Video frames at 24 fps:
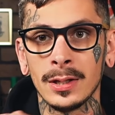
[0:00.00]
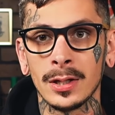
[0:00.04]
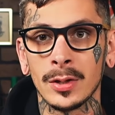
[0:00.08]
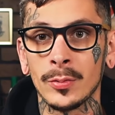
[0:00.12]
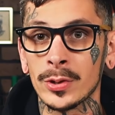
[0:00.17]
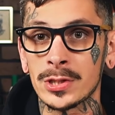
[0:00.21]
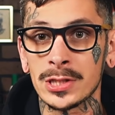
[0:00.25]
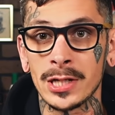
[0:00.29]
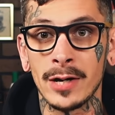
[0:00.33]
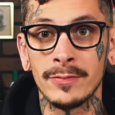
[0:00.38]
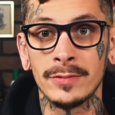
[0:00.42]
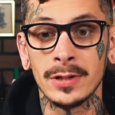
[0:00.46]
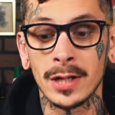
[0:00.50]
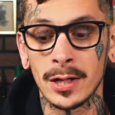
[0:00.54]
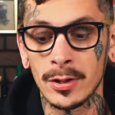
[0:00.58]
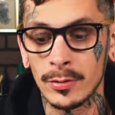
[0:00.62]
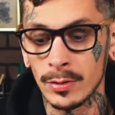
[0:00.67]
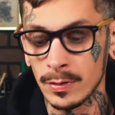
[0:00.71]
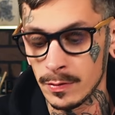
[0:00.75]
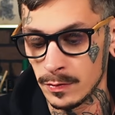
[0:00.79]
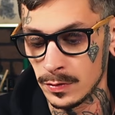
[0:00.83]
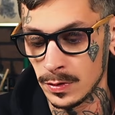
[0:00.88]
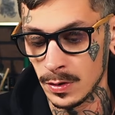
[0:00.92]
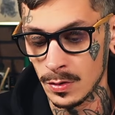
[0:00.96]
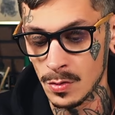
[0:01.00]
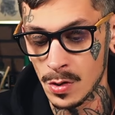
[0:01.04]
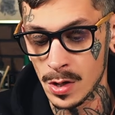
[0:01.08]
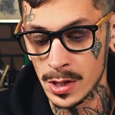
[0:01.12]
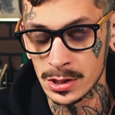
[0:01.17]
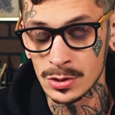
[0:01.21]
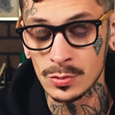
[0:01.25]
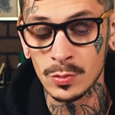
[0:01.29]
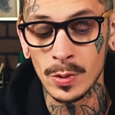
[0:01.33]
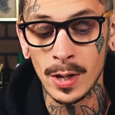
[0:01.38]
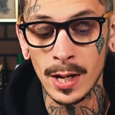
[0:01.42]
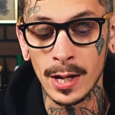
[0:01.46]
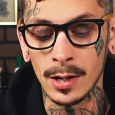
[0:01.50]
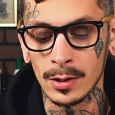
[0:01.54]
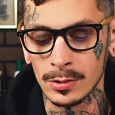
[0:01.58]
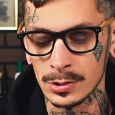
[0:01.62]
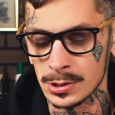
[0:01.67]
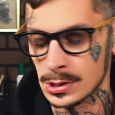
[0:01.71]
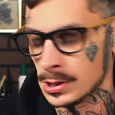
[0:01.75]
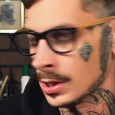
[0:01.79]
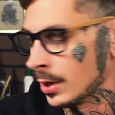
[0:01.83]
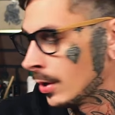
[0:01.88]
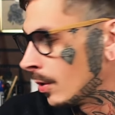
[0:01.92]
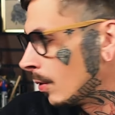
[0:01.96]
which I've done a review on as well.
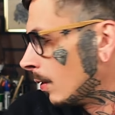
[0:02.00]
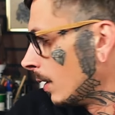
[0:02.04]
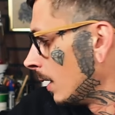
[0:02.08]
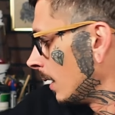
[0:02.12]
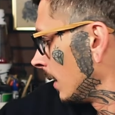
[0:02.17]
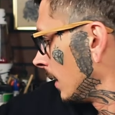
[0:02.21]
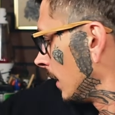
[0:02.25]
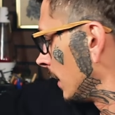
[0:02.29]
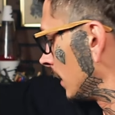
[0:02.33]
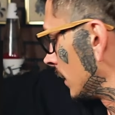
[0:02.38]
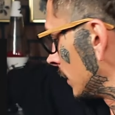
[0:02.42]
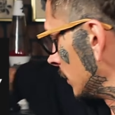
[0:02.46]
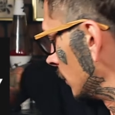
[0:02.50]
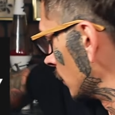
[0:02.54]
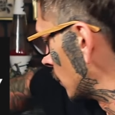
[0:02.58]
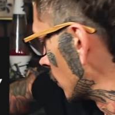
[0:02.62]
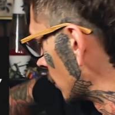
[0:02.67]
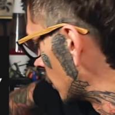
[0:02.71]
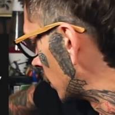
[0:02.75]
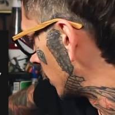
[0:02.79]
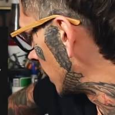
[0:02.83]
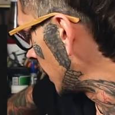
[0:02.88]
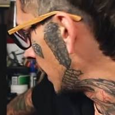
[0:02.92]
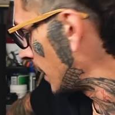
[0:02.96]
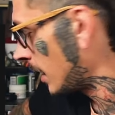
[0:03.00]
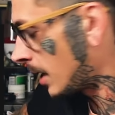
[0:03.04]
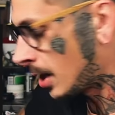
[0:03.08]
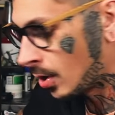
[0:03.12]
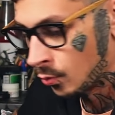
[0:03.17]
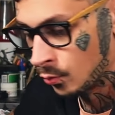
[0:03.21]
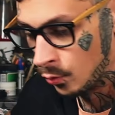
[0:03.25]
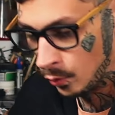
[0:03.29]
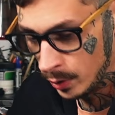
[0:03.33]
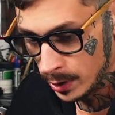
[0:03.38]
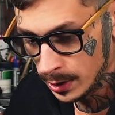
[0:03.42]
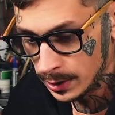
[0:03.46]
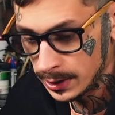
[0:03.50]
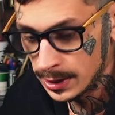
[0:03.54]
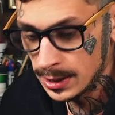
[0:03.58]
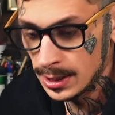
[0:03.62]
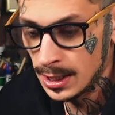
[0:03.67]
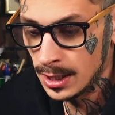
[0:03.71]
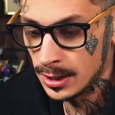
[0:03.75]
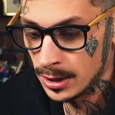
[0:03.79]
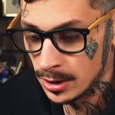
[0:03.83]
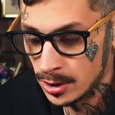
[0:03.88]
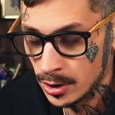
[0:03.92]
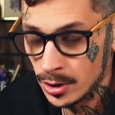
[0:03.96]
So you could get a
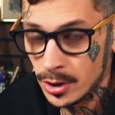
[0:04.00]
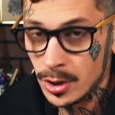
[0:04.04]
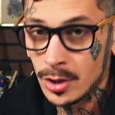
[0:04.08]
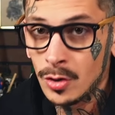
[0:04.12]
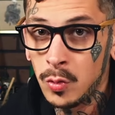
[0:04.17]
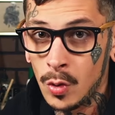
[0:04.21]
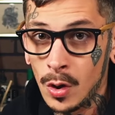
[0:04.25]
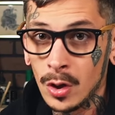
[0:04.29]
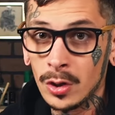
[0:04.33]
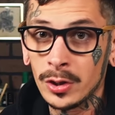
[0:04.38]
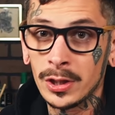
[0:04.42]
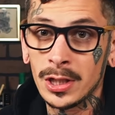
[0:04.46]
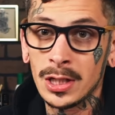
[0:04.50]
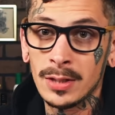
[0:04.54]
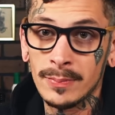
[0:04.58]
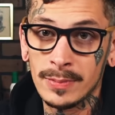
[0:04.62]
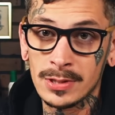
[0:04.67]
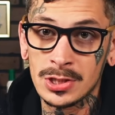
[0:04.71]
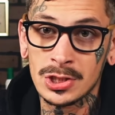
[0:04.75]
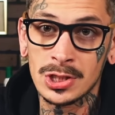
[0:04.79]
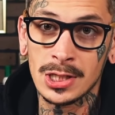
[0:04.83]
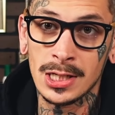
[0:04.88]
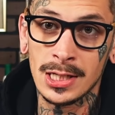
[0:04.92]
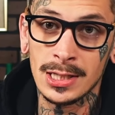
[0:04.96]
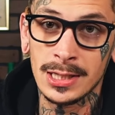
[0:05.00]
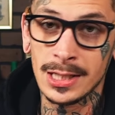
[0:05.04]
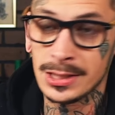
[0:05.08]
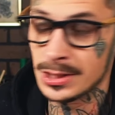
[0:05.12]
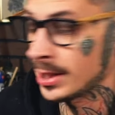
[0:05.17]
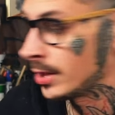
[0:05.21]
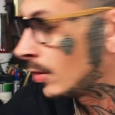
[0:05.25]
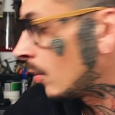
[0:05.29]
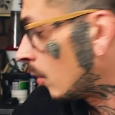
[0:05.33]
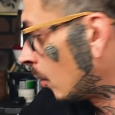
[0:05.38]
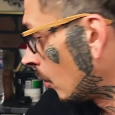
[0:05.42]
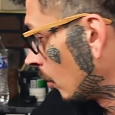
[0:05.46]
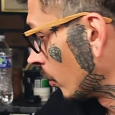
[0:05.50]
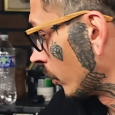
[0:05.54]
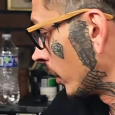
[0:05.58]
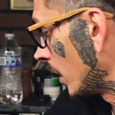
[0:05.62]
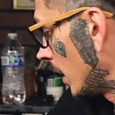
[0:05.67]
really good quality machine that's going to hold